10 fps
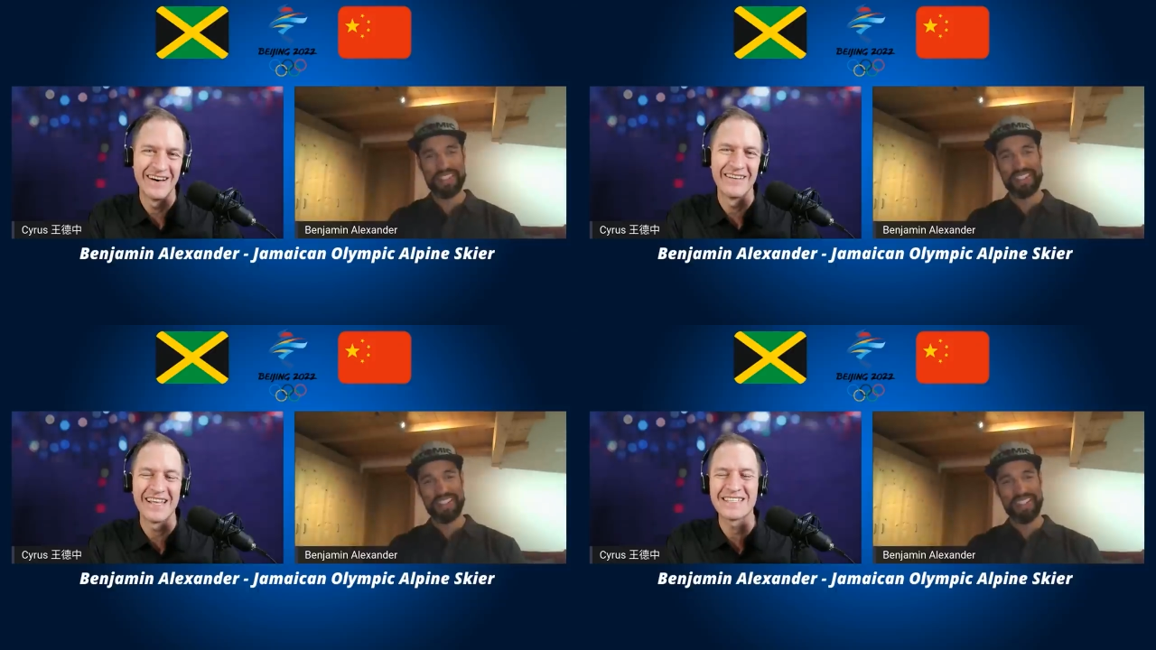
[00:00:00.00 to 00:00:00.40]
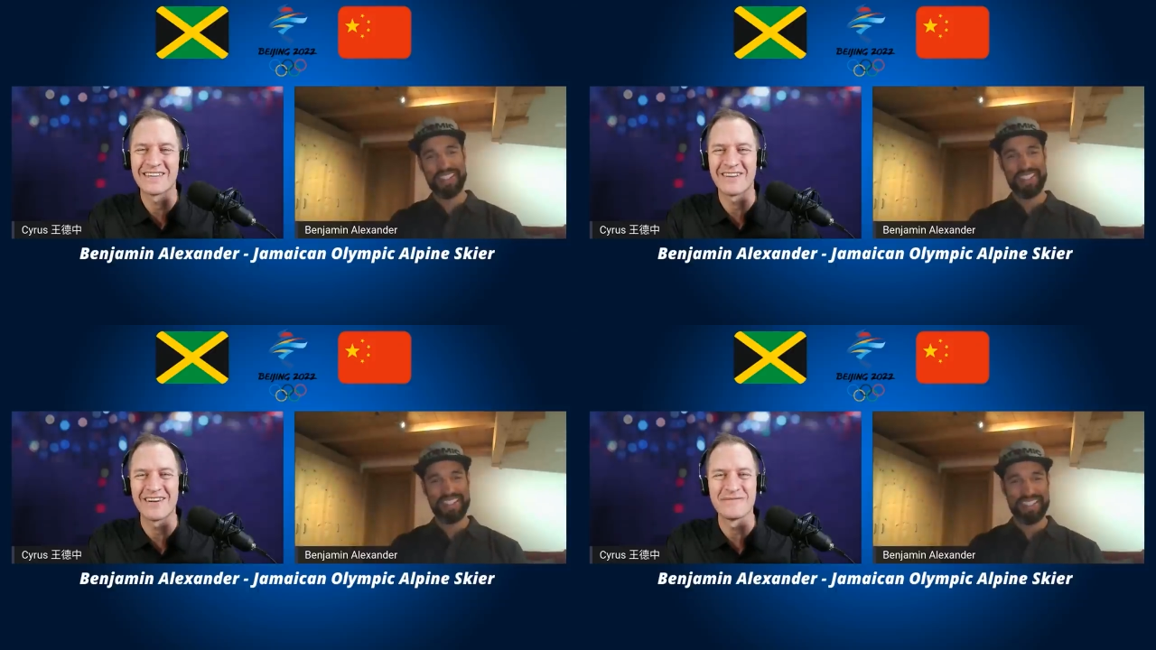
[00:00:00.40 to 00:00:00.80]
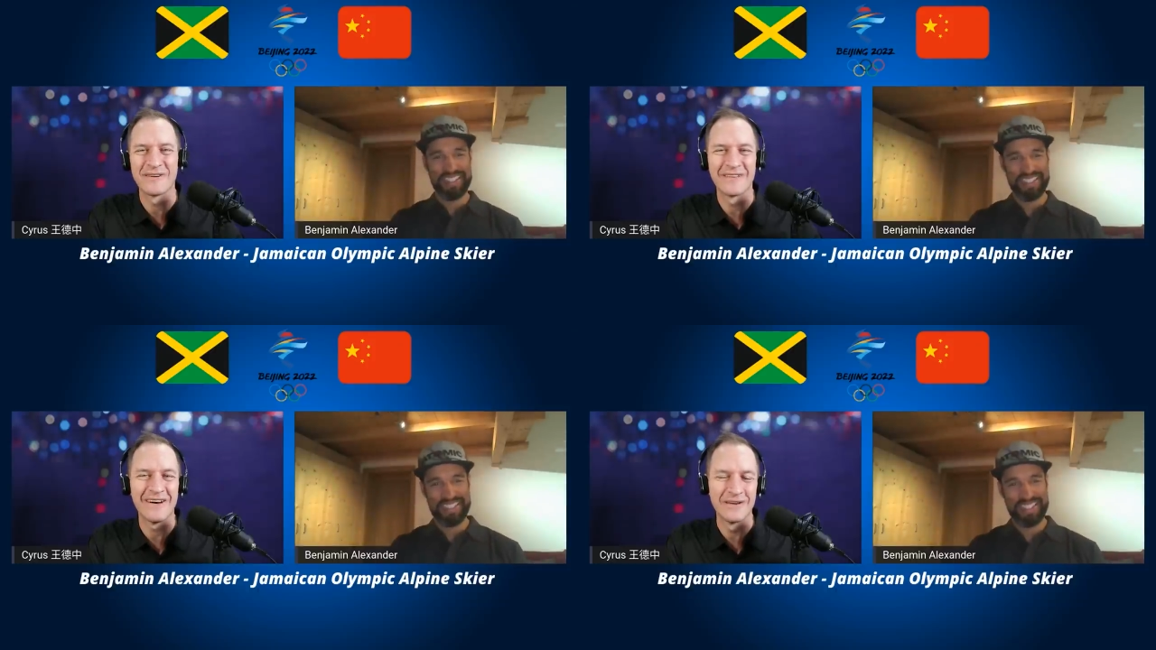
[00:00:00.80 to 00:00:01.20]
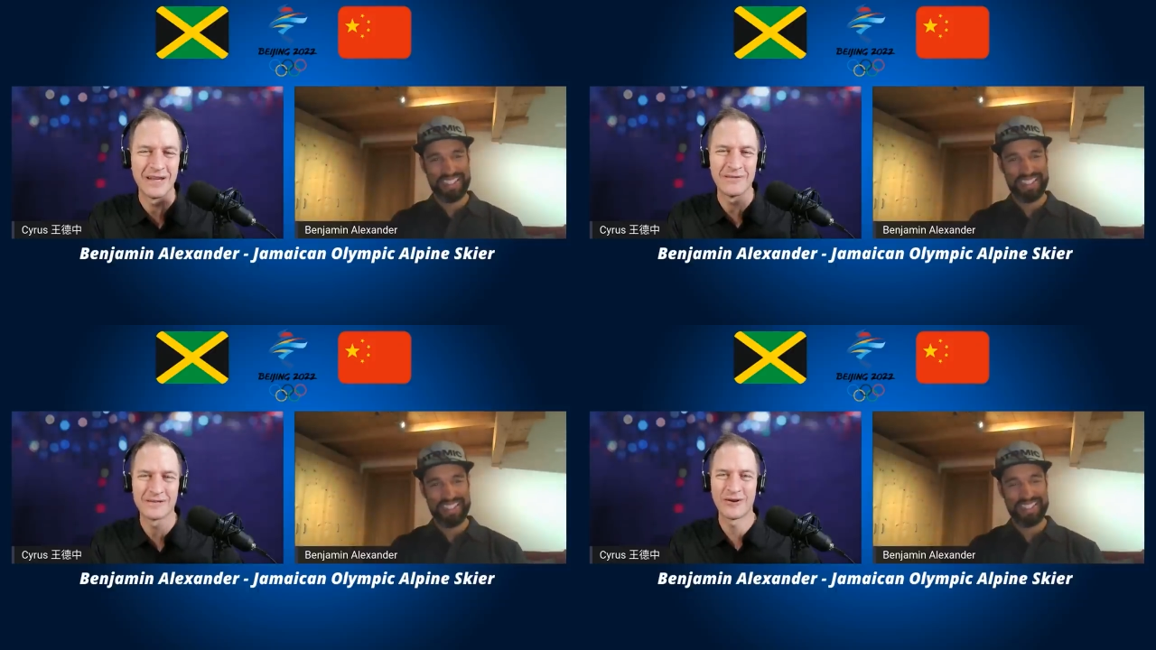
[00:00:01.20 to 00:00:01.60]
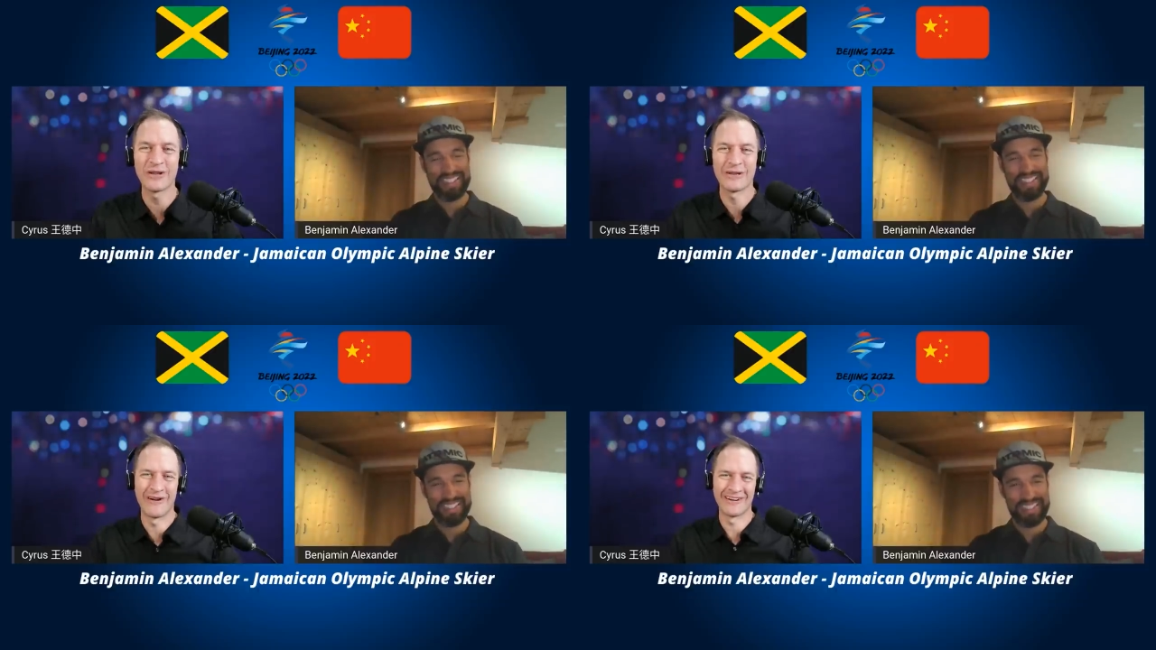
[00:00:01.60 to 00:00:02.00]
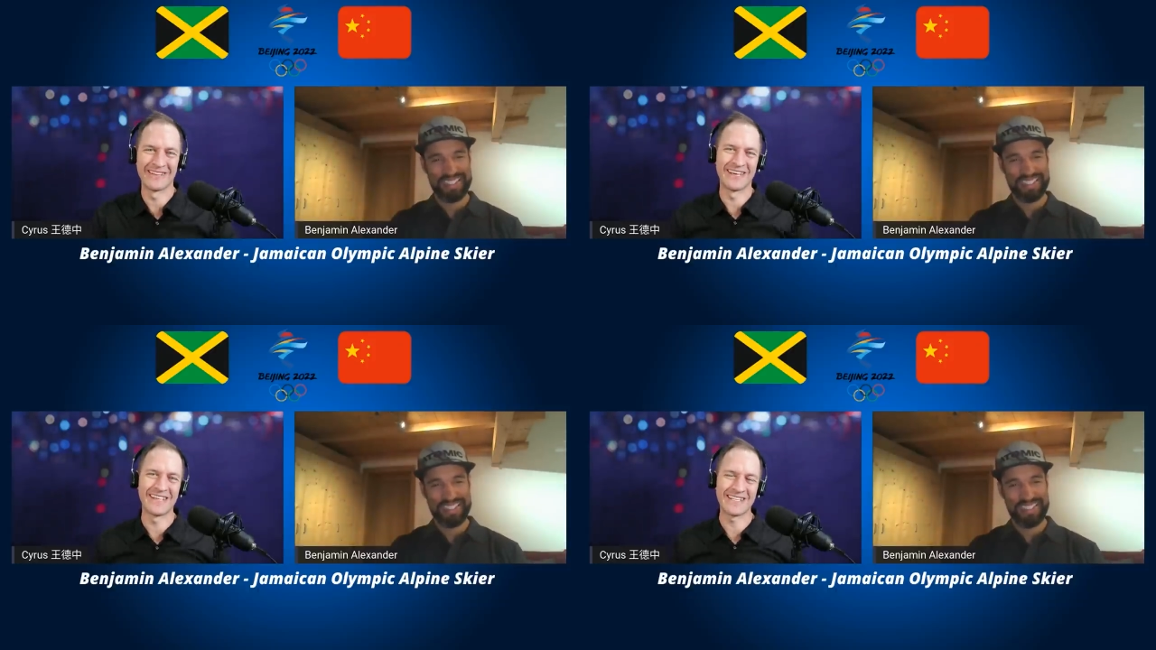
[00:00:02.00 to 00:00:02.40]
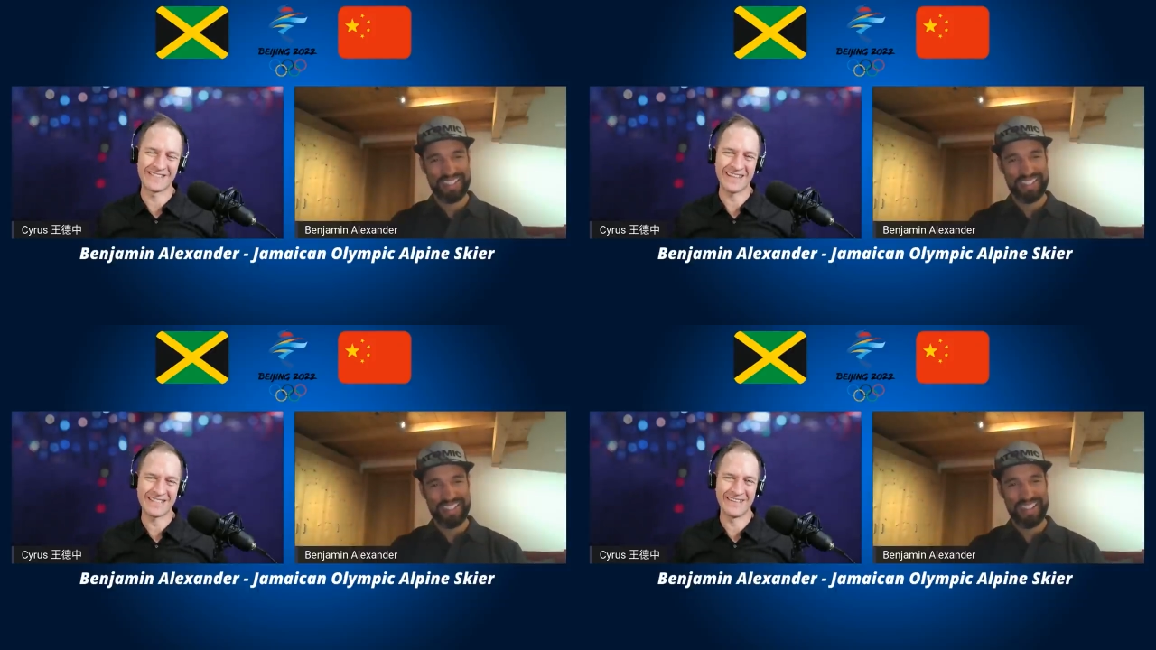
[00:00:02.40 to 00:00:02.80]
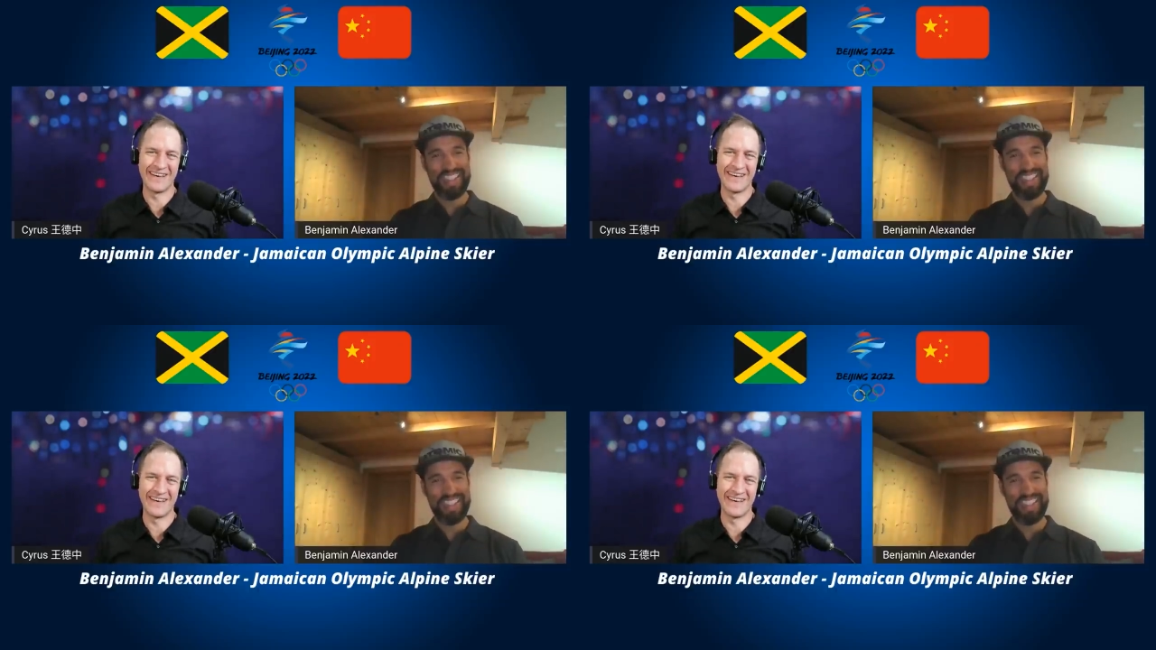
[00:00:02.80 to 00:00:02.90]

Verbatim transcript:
Speaker 1: No, that's incredible. Oh, I was totally wrong on that. That's